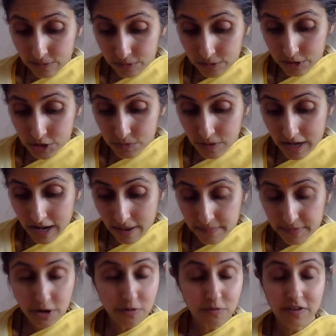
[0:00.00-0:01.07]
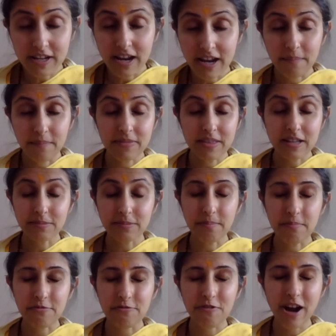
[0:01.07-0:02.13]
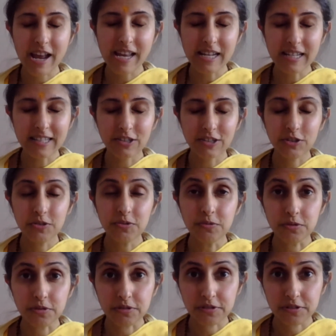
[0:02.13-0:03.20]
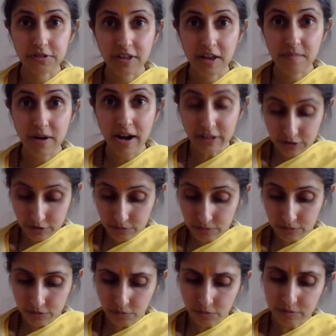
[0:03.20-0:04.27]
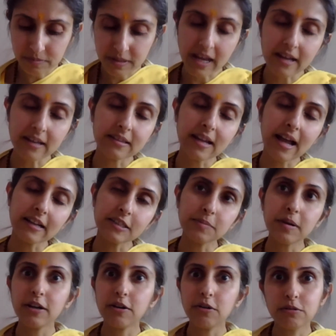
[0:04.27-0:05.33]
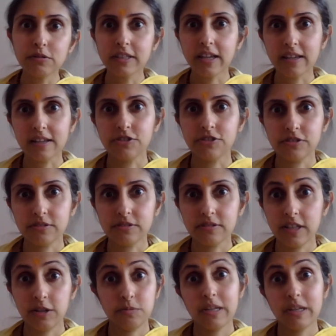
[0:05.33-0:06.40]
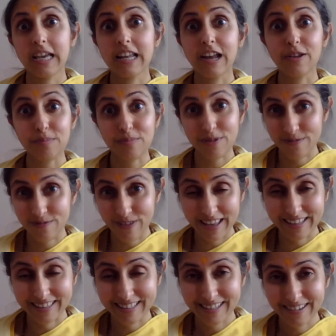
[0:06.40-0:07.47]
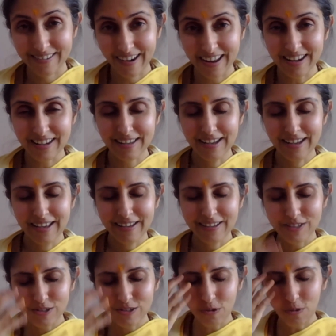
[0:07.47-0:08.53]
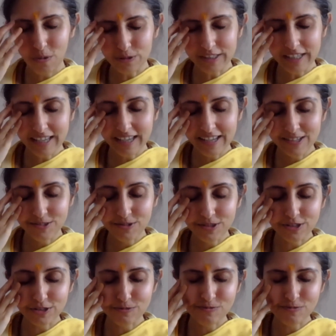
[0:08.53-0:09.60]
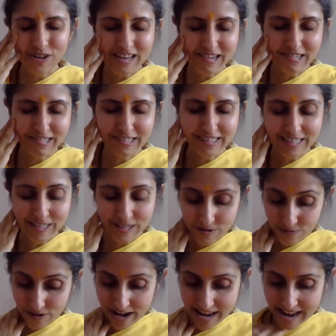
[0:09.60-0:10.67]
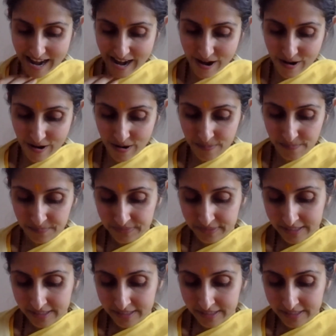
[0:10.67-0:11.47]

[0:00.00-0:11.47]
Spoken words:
Ujwalam yovanam, that bright youth, the bright youth will be attacked by old age that we cannot prevent, right? There's old age, there's wrinkles and gray hair.